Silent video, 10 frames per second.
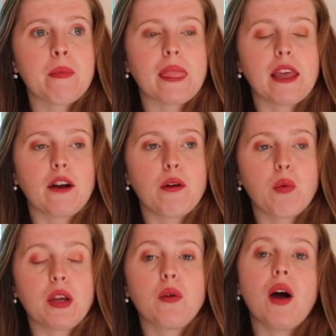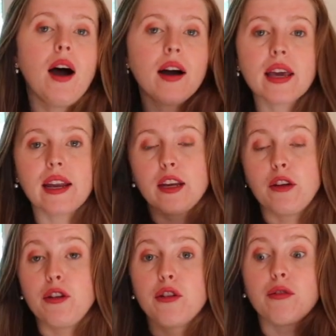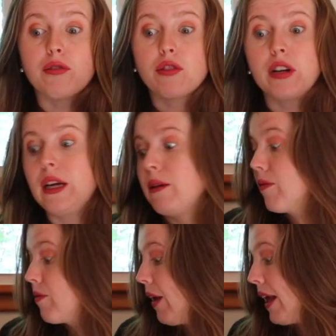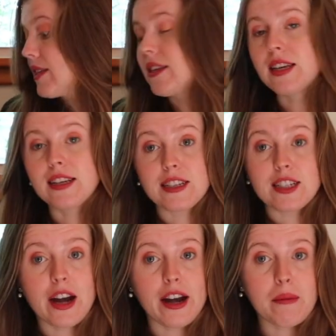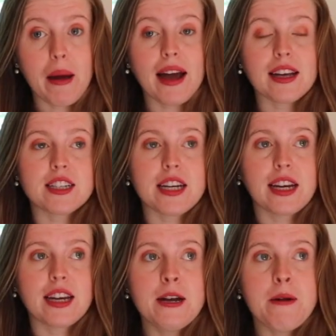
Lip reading: when you are getting new free fancy things in shiny packaging,